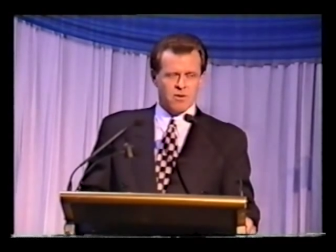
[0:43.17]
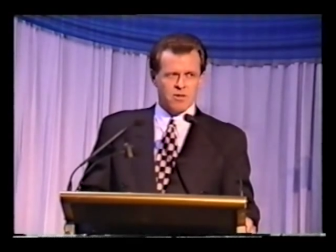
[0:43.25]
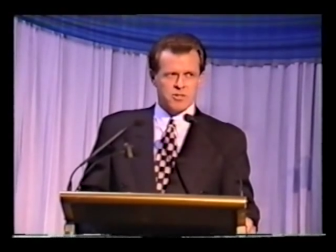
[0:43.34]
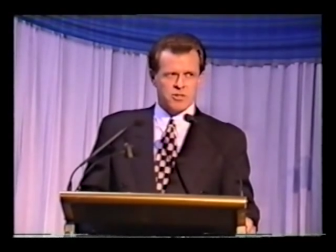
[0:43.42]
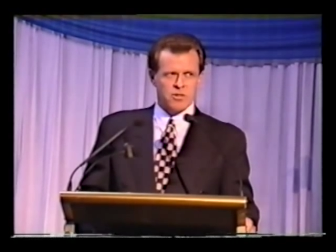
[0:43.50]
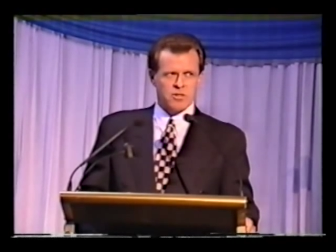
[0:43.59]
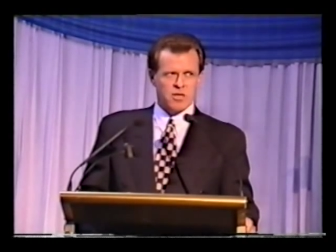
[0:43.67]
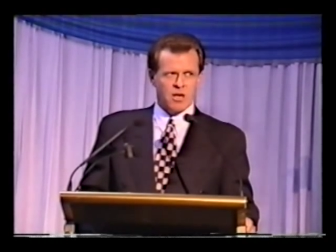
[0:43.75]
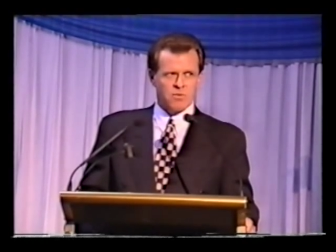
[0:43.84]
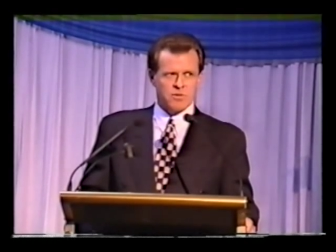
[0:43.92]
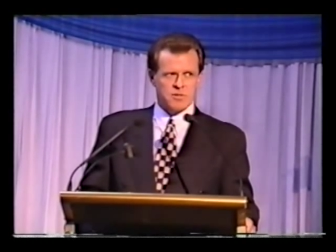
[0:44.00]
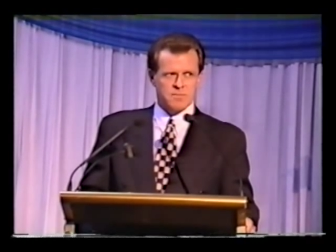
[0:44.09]
as soon as I
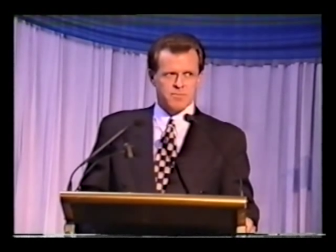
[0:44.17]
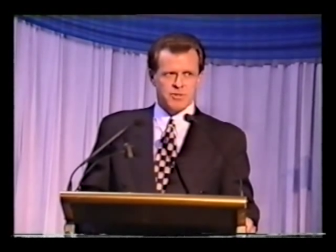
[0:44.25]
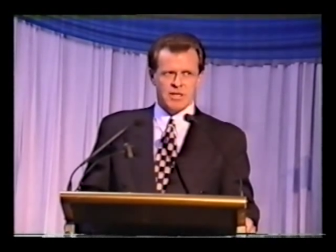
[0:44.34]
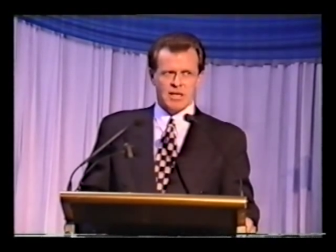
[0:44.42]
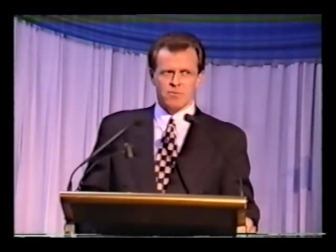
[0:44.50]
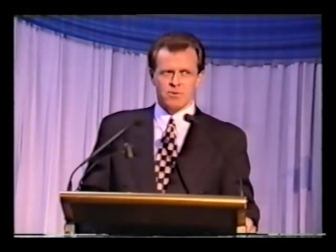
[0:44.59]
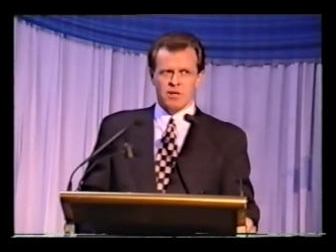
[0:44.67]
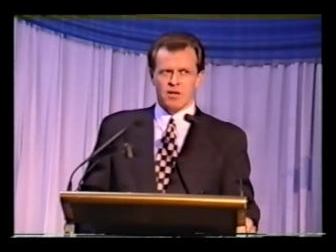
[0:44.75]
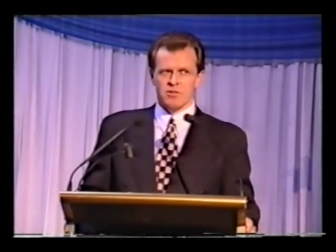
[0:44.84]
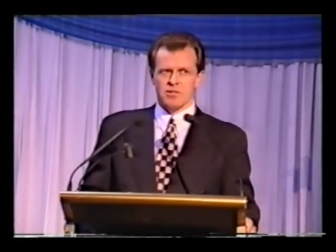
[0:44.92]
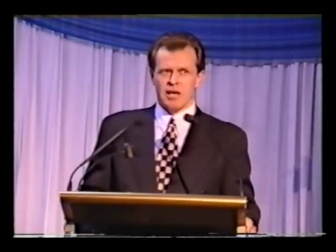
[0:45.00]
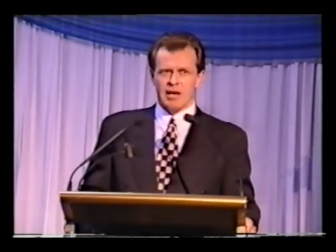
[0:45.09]
was presented with
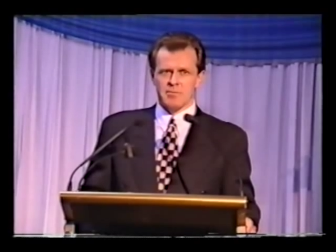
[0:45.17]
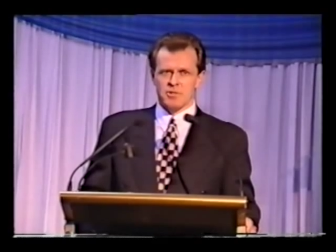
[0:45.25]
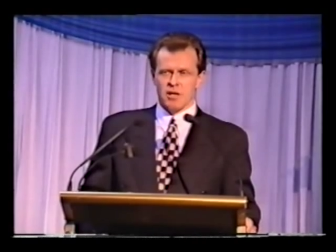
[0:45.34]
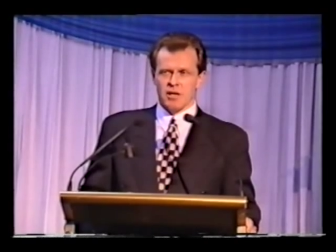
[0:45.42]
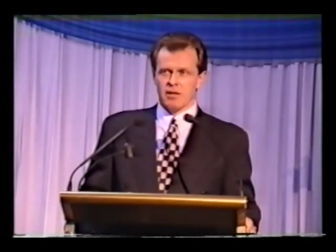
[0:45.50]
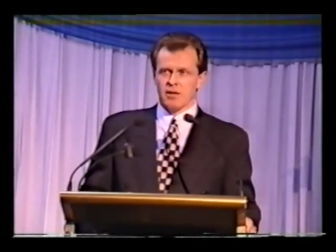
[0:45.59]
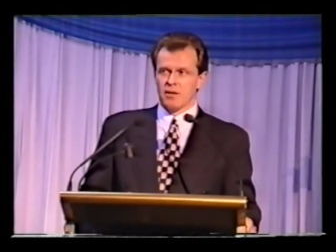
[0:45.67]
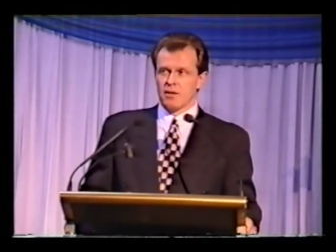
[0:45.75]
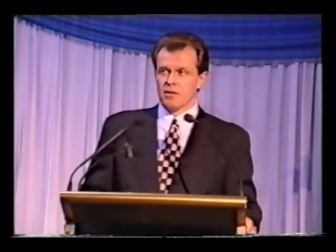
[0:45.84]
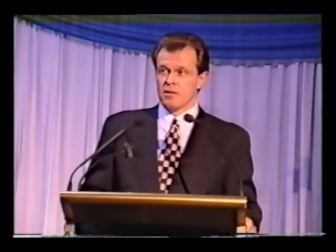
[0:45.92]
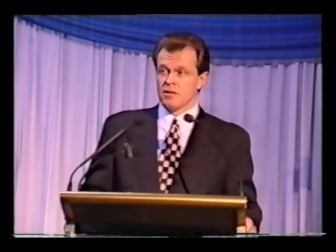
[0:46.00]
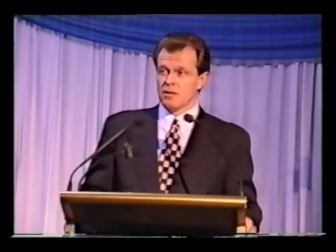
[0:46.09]
those names, I
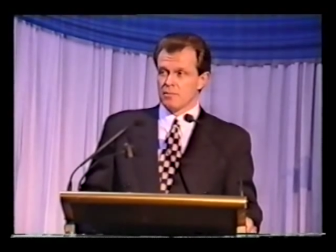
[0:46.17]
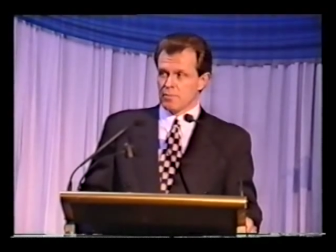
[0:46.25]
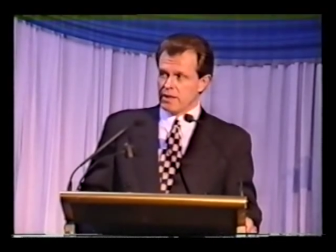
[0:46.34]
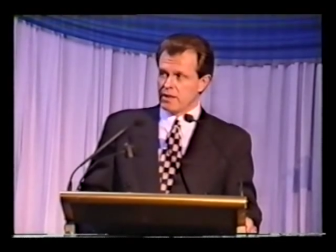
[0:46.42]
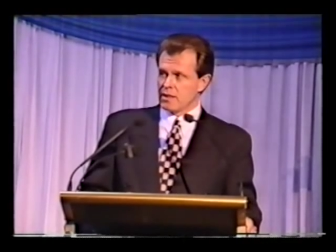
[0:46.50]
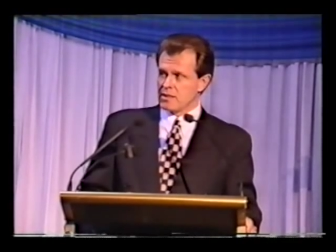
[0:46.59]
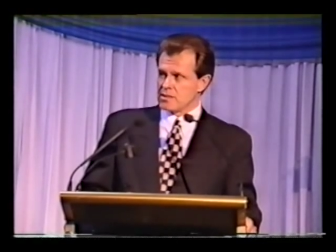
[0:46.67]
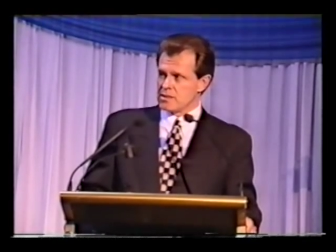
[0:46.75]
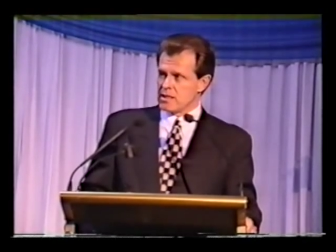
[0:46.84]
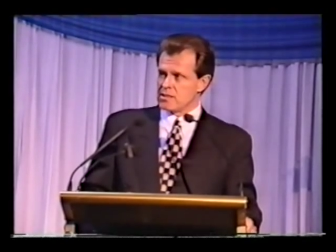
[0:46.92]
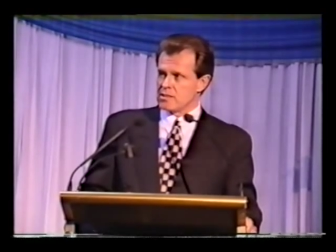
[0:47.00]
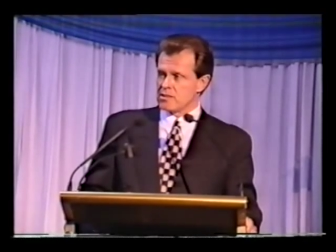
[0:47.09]
immediately
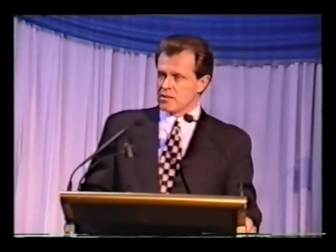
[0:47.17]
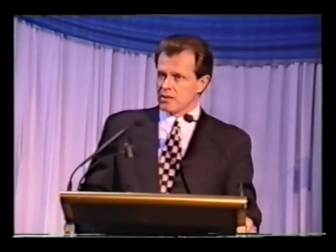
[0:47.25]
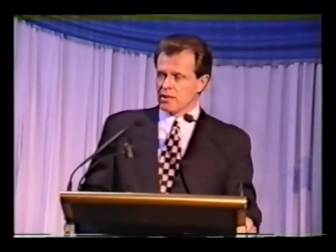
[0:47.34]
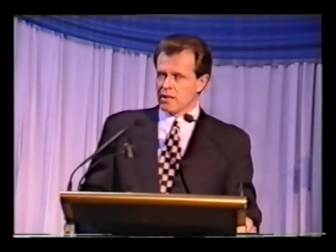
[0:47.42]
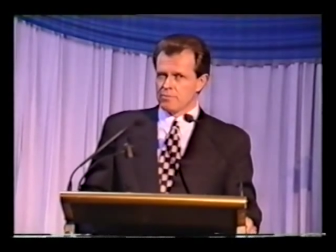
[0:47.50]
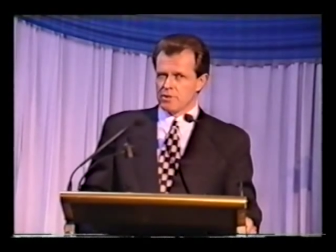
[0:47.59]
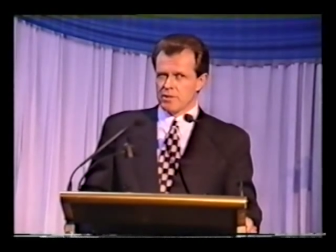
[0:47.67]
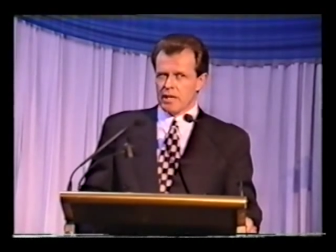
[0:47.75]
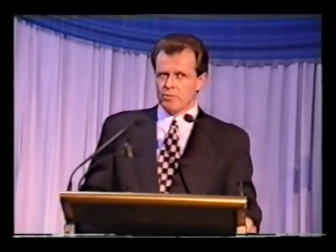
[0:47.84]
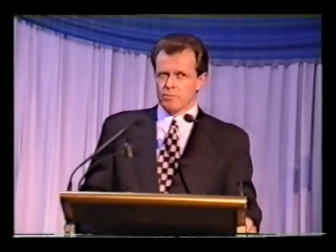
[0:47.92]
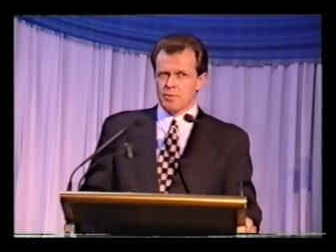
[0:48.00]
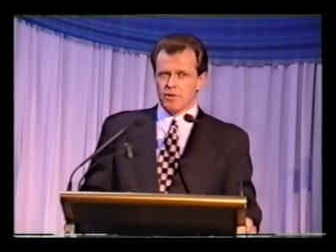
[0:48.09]
suggested to the club that
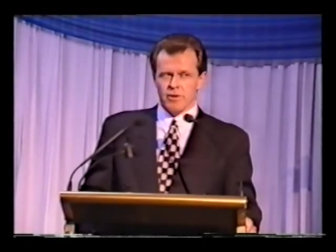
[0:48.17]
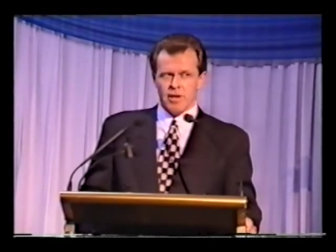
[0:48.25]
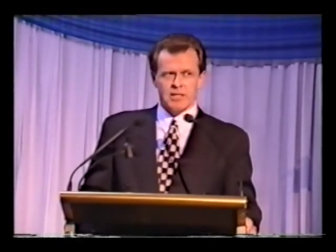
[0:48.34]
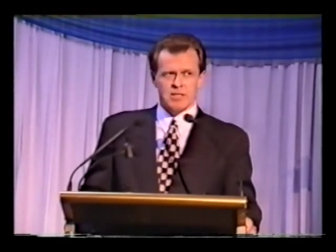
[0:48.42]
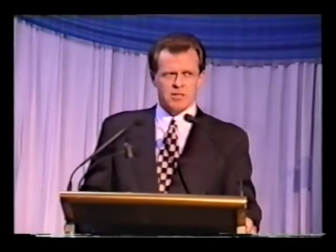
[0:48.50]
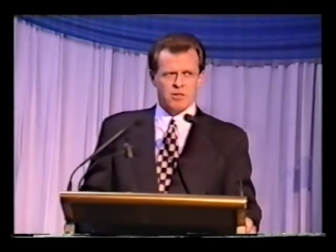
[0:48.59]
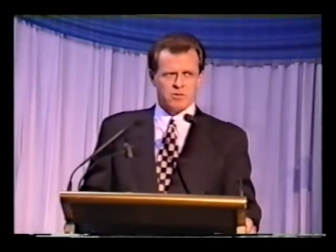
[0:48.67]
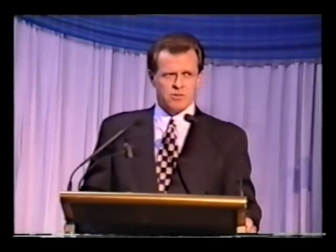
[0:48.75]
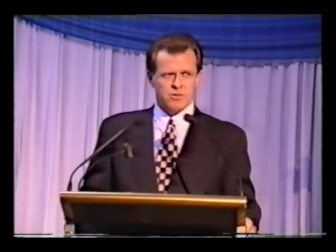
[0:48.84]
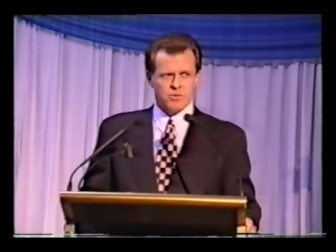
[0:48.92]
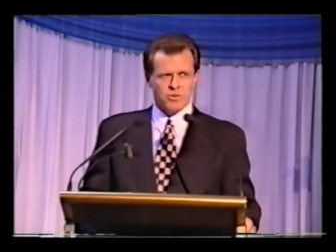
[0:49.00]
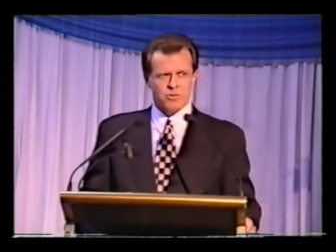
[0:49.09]
they would be crazy not
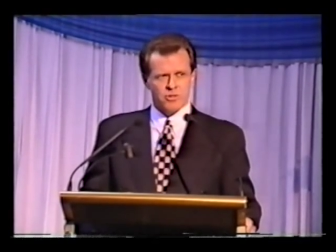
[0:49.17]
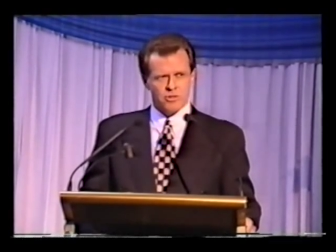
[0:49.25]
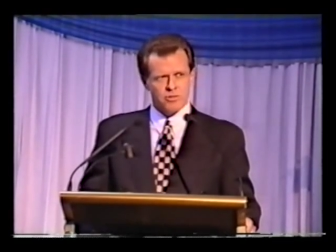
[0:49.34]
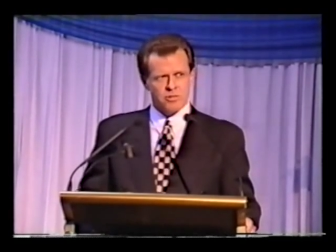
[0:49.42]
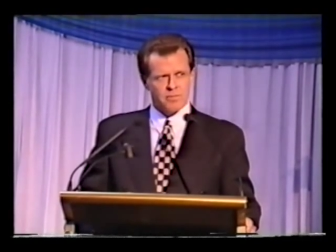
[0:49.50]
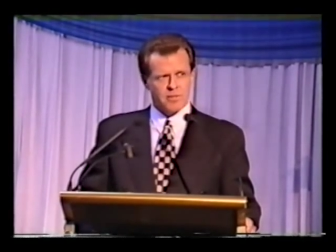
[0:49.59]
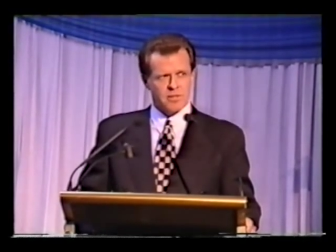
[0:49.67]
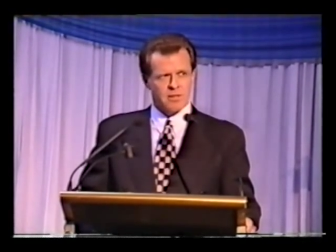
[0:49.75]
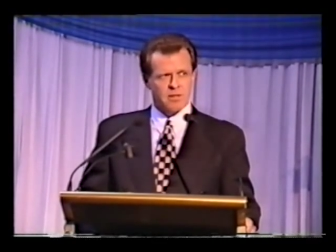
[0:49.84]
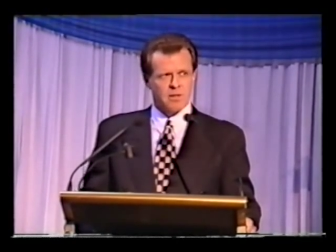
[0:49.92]
to talk to News Limited,